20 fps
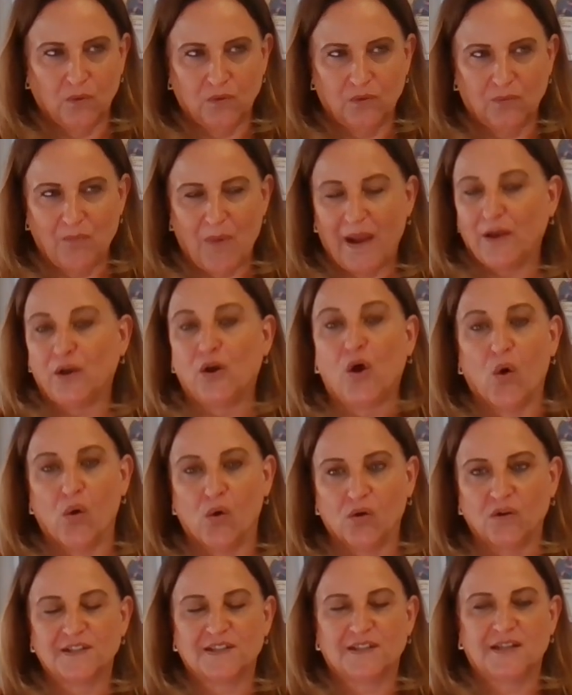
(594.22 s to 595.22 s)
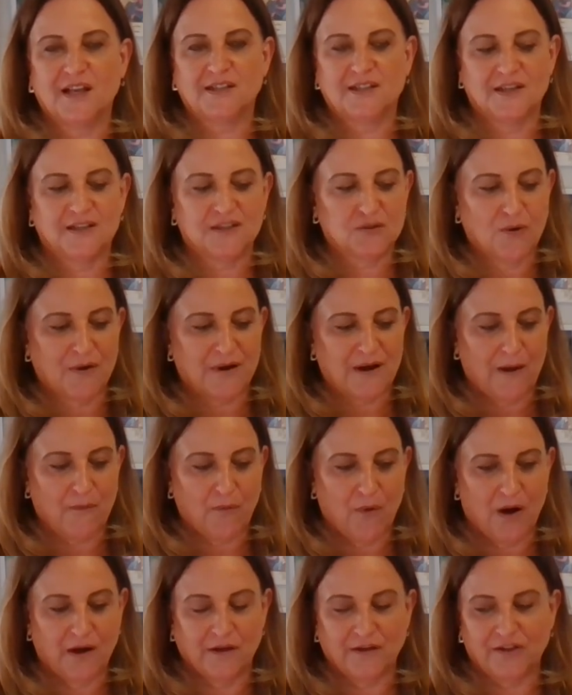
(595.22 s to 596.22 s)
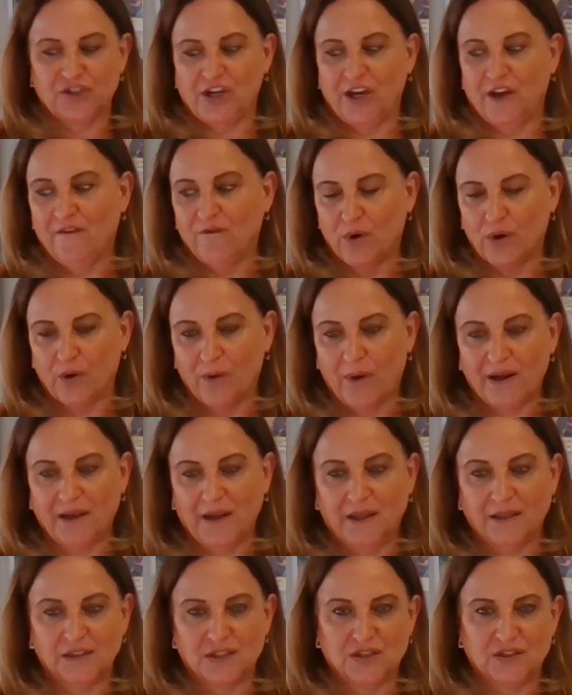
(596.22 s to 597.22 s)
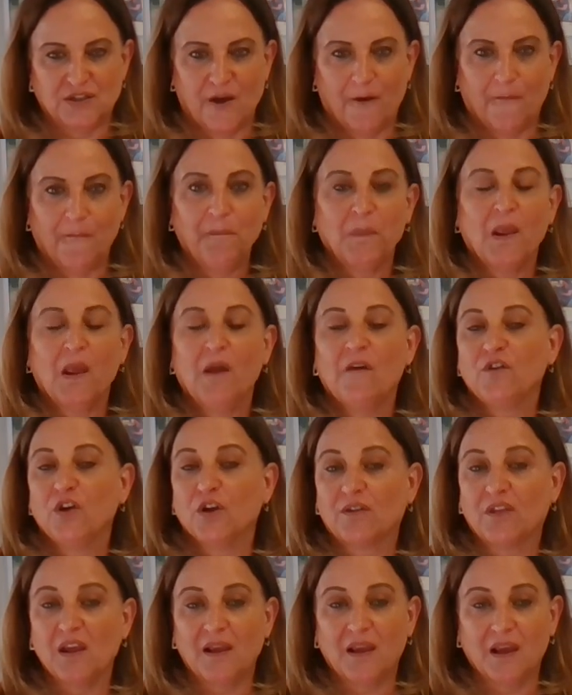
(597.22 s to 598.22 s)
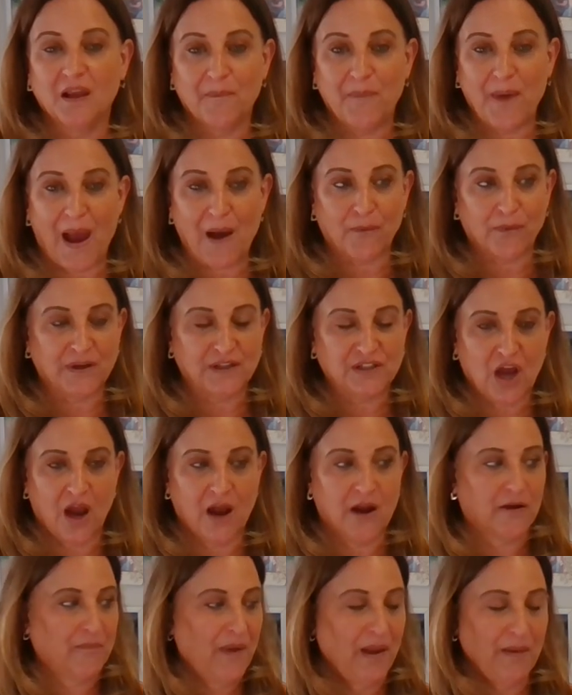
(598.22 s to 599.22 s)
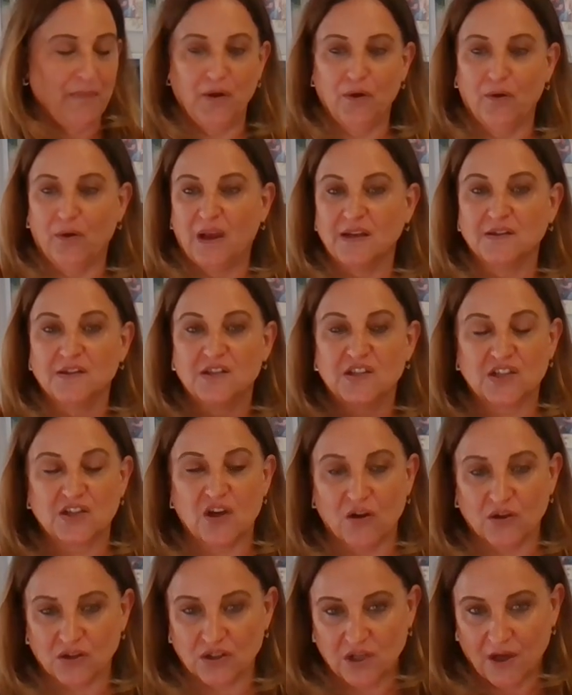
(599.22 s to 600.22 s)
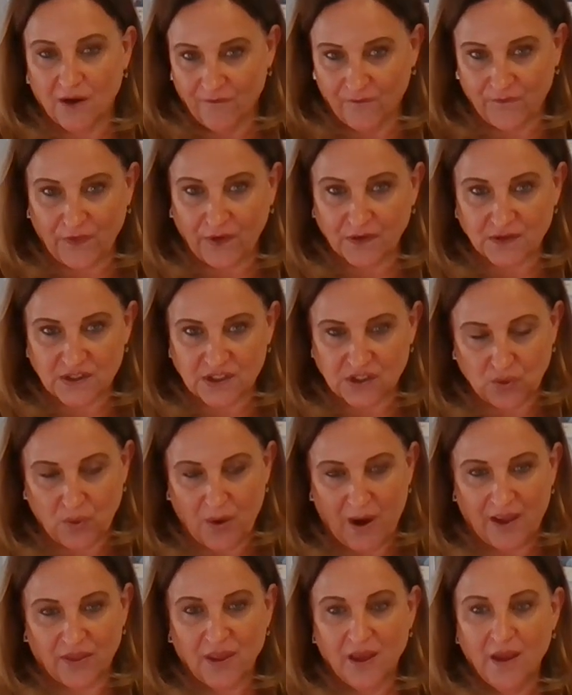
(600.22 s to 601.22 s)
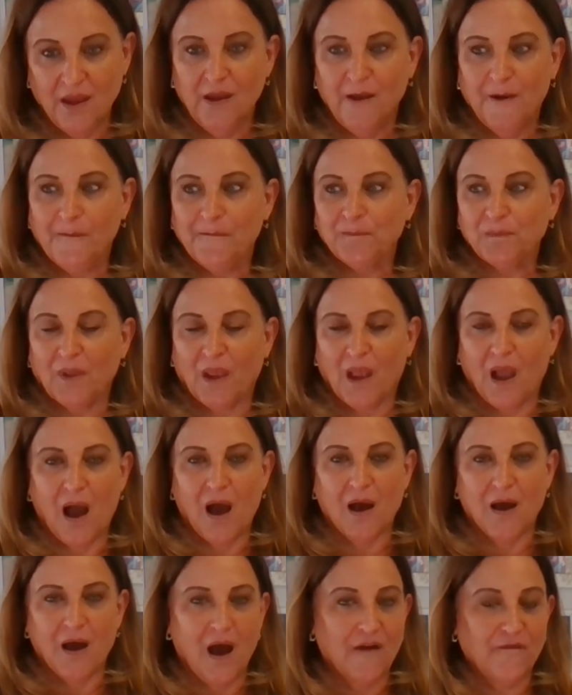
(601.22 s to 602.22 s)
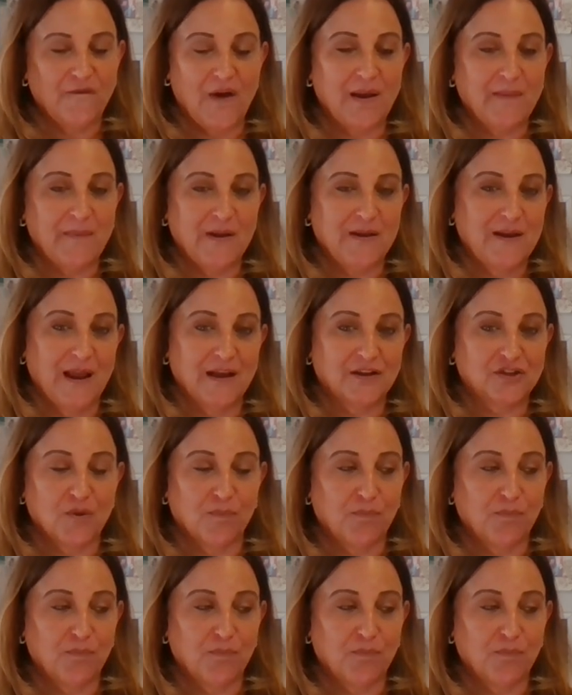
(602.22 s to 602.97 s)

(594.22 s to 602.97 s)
my goals. This is what I want to achieve. What do I need to do? If you're thinking about retiring, maybe you consult first with a financial